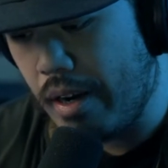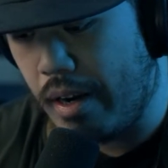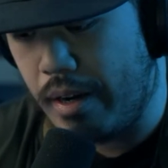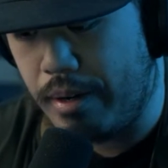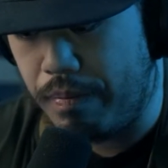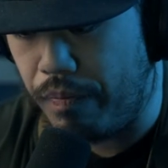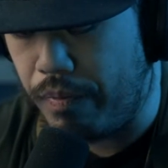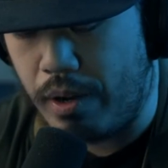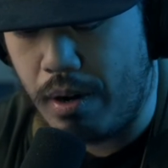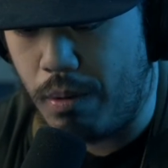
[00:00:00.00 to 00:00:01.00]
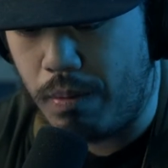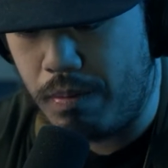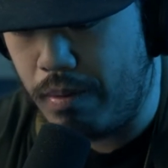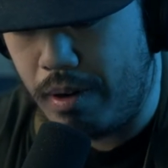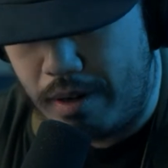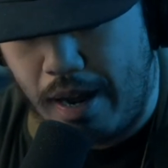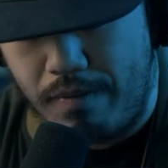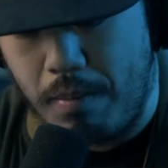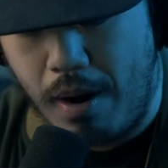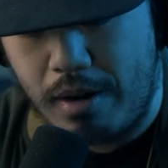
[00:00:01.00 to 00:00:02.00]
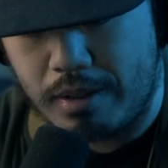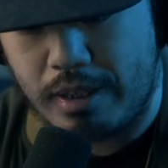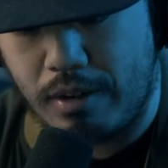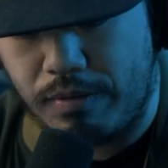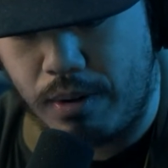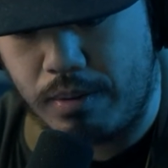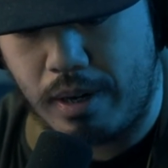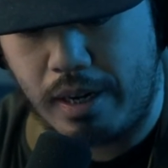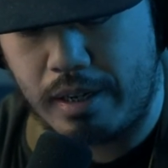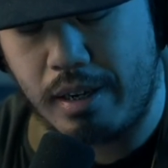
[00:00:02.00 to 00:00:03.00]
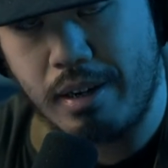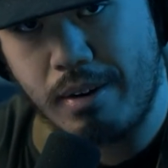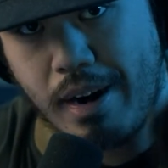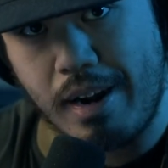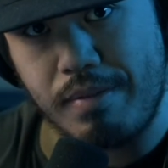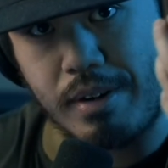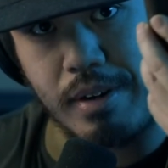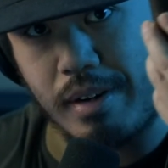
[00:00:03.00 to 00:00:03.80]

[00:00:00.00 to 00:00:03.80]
have a modern cell phone, like here, I have an